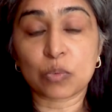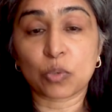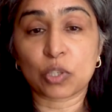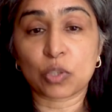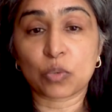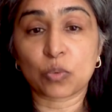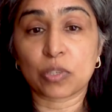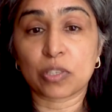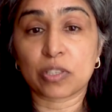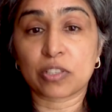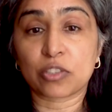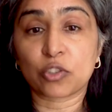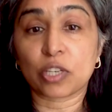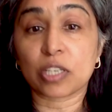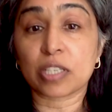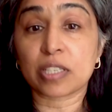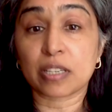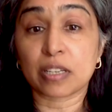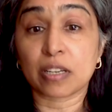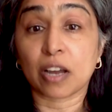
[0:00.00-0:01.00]
which was
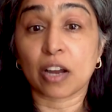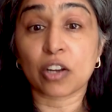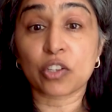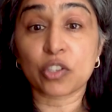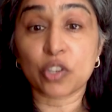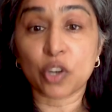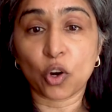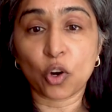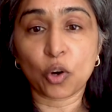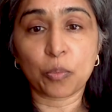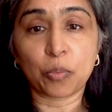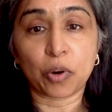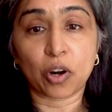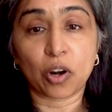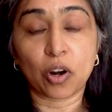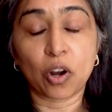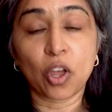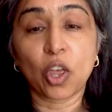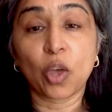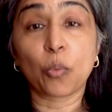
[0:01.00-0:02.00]
just in
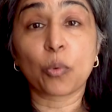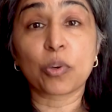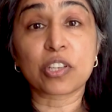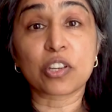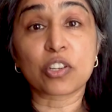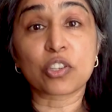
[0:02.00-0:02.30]
October, was a